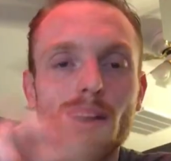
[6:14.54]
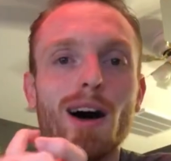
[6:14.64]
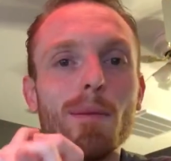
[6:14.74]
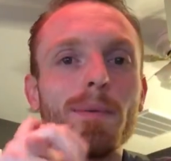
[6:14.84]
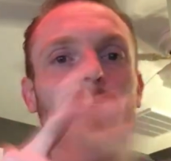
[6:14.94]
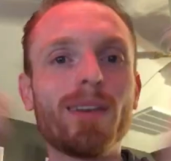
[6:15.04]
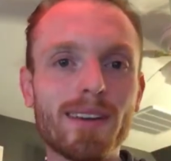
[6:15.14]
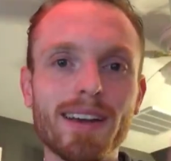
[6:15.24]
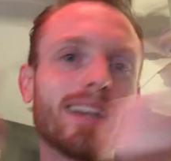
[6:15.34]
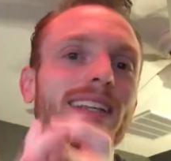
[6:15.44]
Up
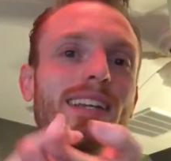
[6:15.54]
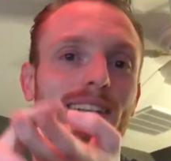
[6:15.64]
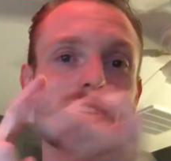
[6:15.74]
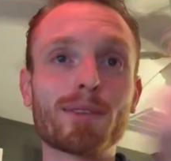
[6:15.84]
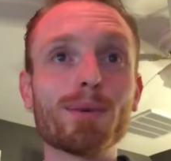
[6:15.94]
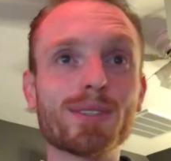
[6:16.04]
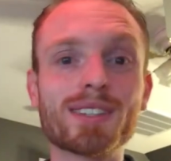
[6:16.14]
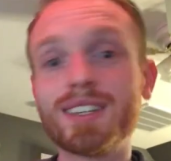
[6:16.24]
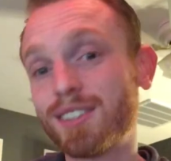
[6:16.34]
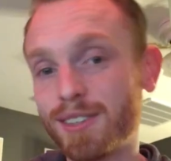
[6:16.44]
and The
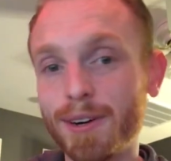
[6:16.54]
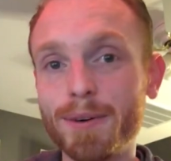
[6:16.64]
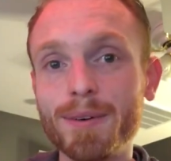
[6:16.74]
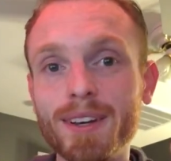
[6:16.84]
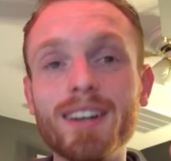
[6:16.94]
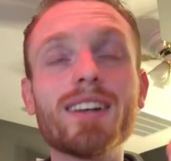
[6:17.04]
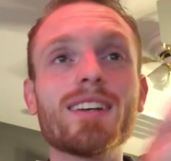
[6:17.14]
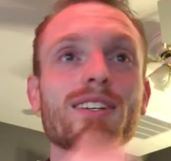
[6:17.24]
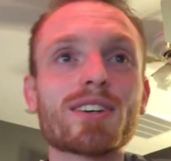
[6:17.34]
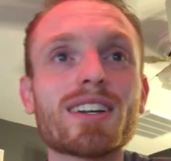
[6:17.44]
Incredibles. So
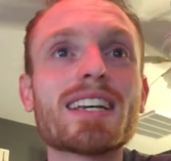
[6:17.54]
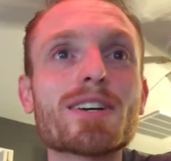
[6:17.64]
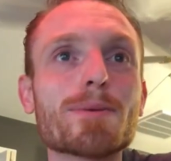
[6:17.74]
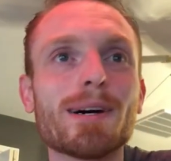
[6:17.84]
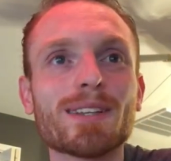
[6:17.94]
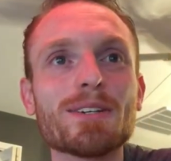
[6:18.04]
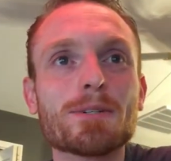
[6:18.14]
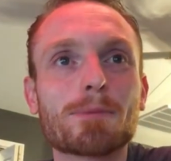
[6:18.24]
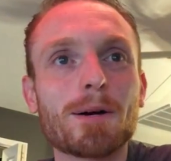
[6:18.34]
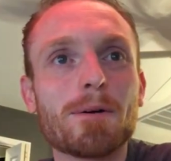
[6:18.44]
you're going to hear about
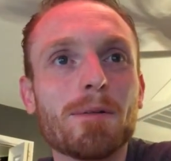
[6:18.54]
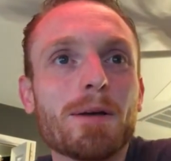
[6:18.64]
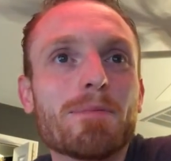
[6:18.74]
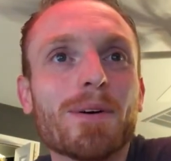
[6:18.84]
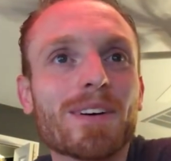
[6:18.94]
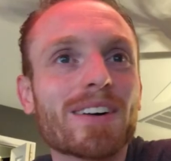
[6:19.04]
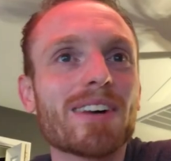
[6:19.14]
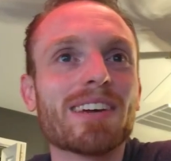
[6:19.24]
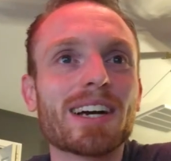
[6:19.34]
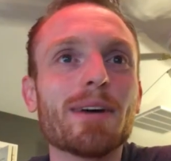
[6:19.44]
those probably more
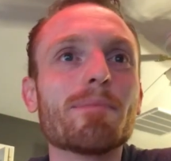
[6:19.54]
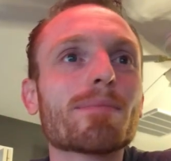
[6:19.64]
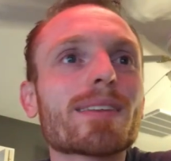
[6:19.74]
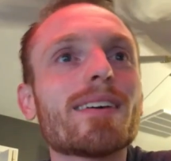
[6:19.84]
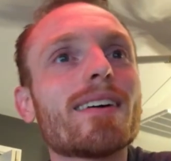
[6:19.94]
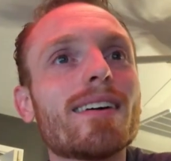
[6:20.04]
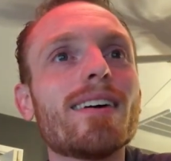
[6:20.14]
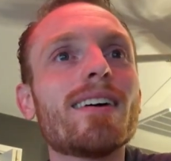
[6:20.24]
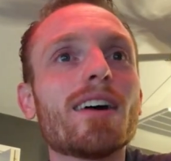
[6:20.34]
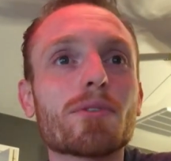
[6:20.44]
coming up.
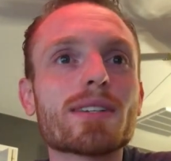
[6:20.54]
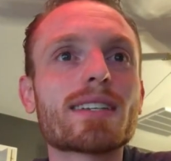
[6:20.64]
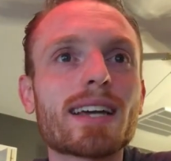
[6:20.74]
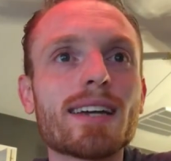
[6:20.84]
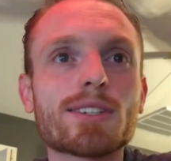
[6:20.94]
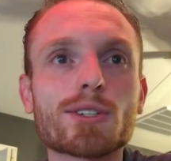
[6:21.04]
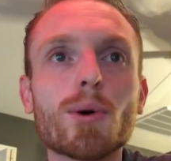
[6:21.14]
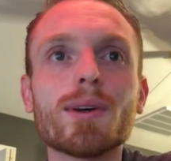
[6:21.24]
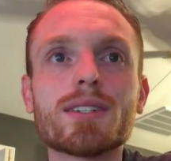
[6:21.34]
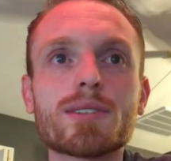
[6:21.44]
Aristocats or
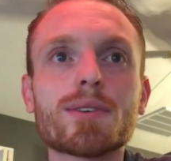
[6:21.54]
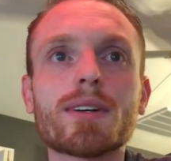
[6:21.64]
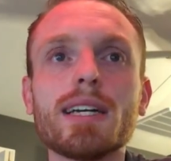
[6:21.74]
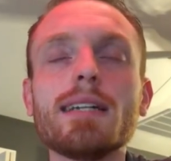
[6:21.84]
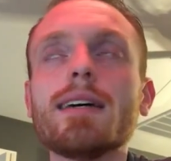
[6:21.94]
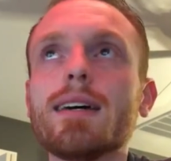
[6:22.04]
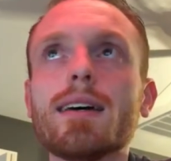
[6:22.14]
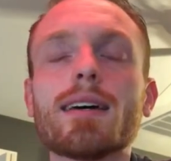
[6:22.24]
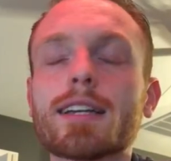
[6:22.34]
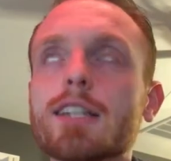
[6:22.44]
Toy Story.
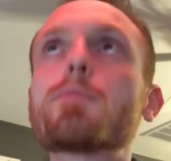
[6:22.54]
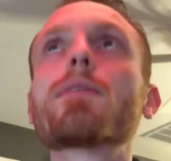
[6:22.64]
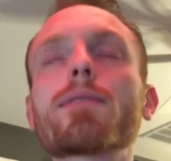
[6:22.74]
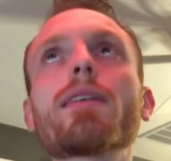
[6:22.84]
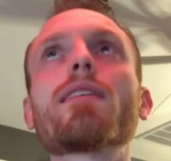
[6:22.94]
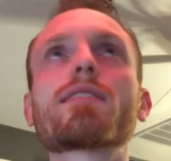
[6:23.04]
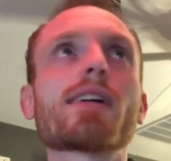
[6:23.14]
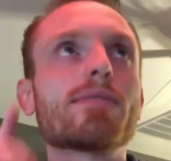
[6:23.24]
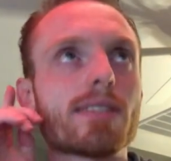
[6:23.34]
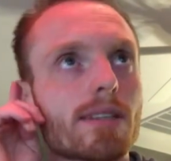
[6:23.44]
Again, it's been a really long
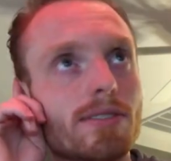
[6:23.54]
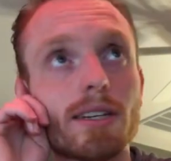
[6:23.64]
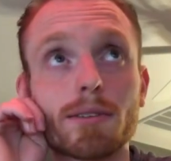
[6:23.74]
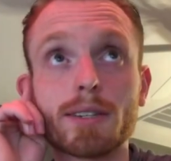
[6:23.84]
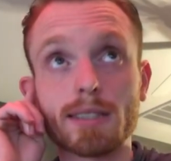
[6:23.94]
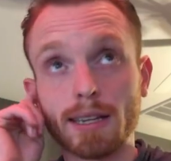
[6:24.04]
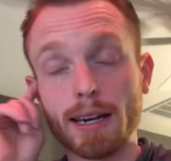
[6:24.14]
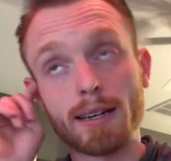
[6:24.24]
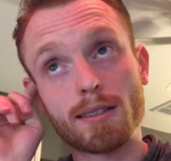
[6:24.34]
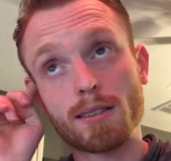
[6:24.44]
time since I've seen
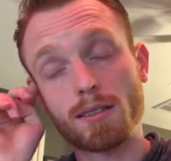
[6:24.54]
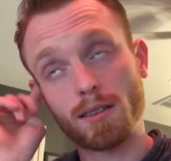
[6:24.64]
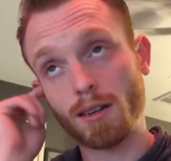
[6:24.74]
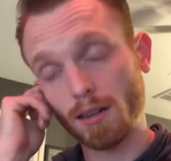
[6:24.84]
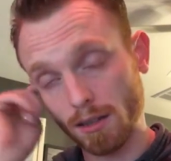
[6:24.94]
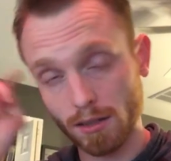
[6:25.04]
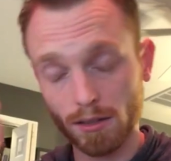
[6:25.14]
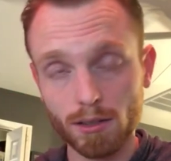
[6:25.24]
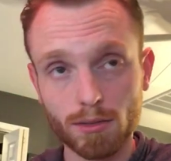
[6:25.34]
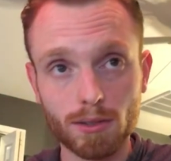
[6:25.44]
Aristocats.
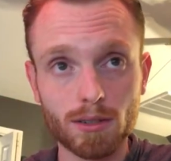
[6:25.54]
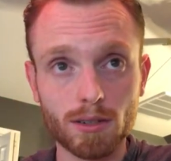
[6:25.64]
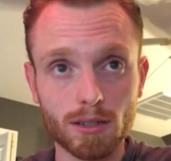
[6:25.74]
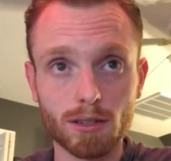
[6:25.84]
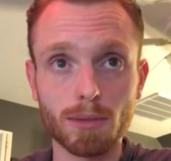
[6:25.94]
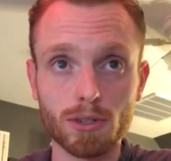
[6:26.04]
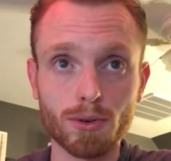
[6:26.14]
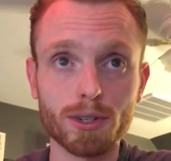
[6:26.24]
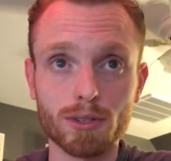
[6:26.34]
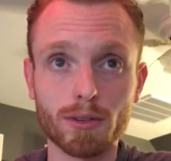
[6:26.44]
So this one is going to be
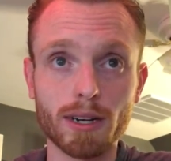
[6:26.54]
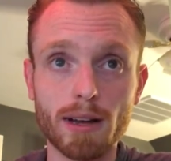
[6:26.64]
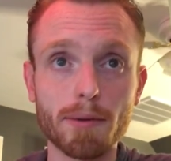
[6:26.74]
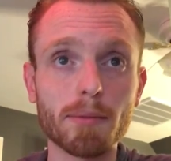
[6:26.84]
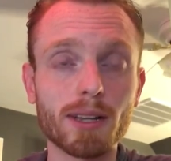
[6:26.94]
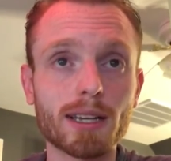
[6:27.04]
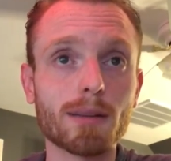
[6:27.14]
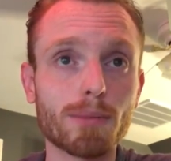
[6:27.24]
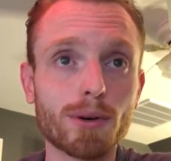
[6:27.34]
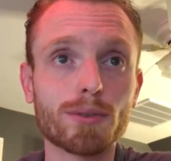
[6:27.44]
Toy Story. I remember
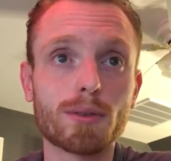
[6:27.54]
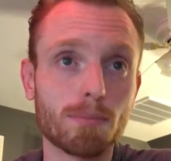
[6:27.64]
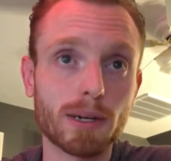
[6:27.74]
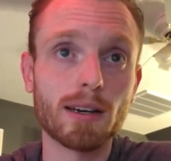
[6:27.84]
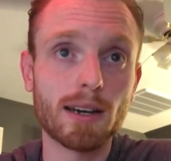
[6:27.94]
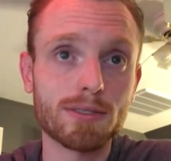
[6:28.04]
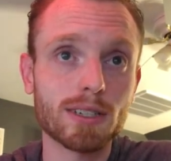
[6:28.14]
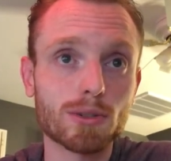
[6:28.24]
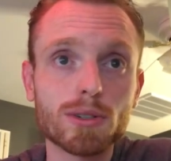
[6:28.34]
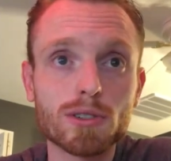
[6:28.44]
liking both, but I've
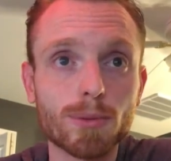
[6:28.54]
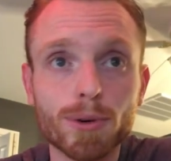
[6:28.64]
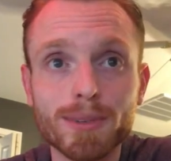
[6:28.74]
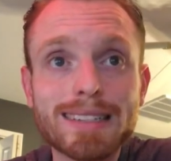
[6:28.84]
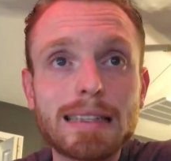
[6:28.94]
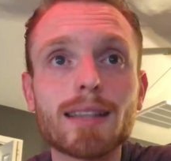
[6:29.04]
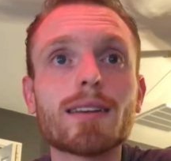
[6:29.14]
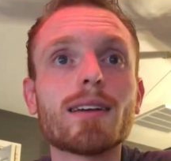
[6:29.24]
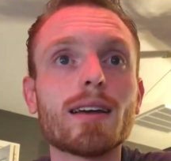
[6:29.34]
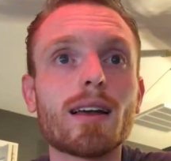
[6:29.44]
seen Toy Story more
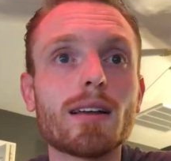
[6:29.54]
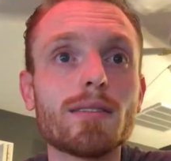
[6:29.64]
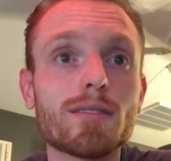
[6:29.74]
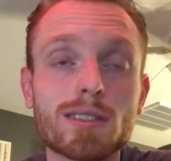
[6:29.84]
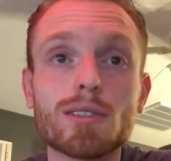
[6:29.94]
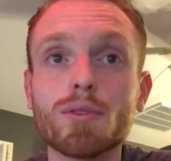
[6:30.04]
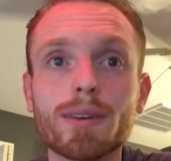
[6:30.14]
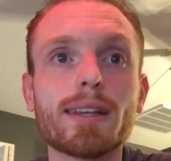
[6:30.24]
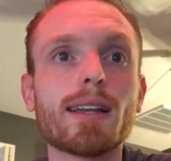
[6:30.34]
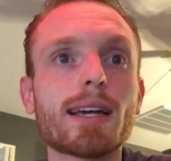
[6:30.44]
recently, and I still
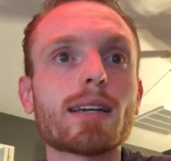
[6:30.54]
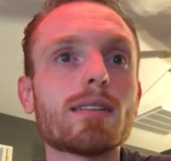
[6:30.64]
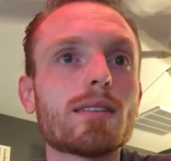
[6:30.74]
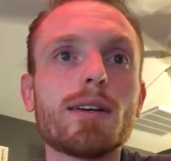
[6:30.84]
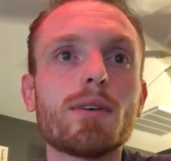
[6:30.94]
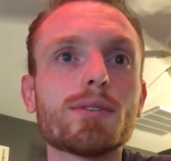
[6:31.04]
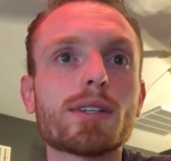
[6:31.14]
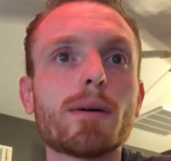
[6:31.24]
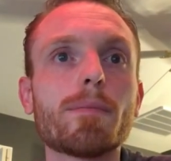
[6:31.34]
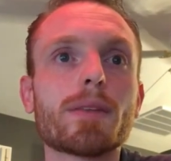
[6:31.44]
really like it. It holds
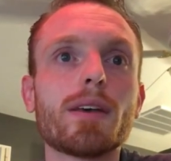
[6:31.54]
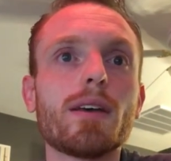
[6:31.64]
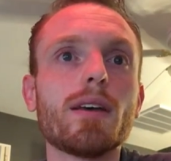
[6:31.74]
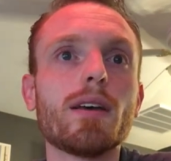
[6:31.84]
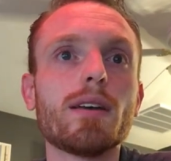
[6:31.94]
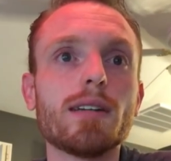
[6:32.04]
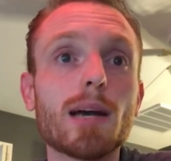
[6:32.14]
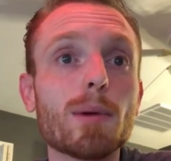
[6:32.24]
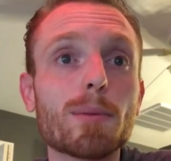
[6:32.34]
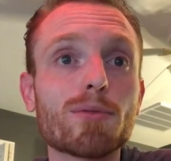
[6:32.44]
up.
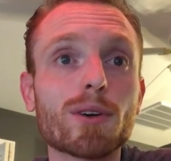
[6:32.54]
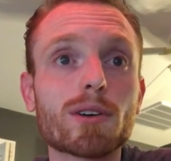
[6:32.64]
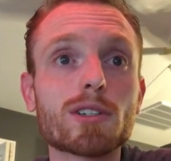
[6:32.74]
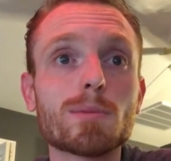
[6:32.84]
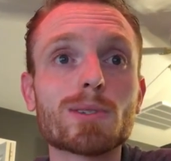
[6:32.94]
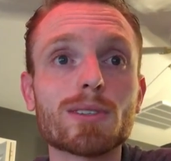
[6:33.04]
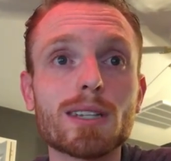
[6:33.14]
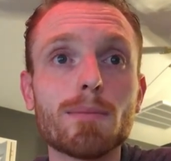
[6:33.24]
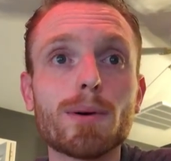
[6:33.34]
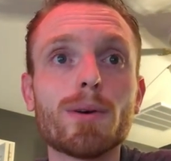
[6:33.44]
Nightmare Before Christmas or
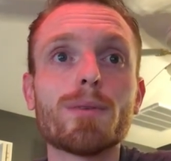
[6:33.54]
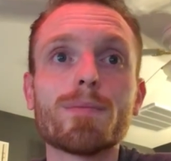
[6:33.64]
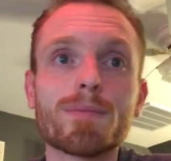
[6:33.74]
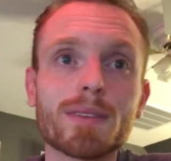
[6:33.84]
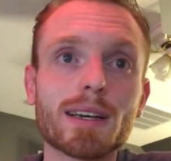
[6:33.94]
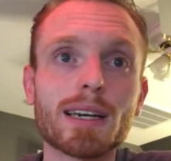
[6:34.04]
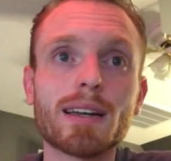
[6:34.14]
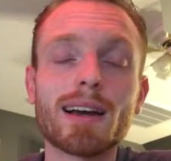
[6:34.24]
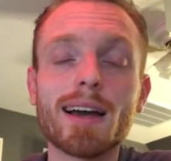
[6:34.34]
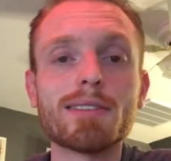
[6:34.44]
Dumbo.
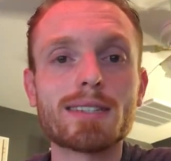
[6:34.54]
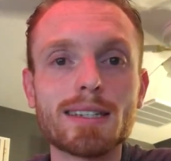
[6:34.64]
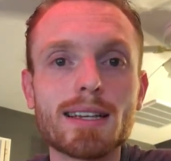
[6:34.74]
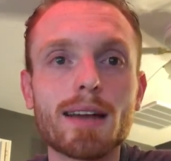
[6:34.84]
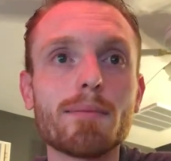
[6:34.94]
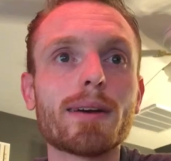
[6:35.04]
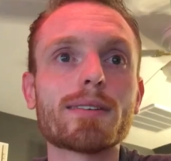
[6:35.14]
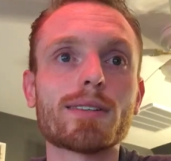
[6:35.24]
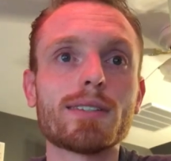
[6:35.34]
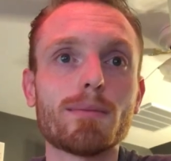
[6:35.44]
Again, I haven't seen
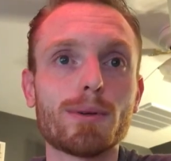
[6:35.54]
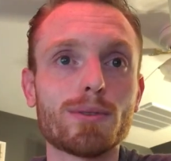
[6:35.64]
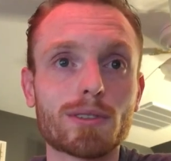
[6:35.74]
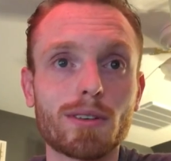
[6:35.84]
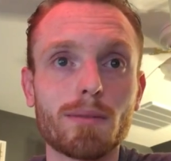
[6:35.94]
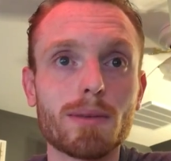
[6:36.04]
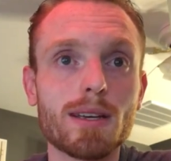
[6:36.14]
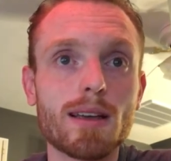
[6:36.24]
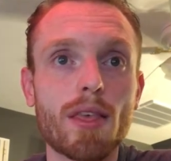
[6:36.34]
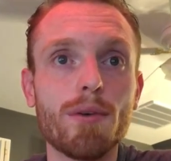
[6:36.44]
Nightmare, so Dumbo's going to
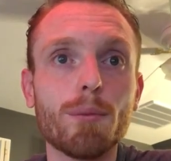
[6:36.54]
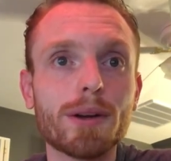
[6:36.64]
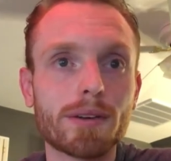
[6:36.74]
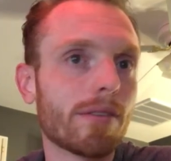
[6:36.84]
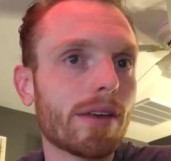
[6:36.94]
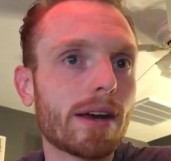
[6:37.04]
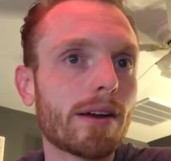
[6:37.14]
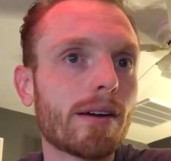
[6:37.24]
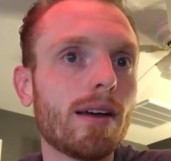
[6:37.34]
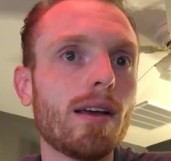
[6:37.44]
be the winner
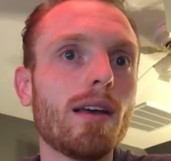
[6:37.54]
there.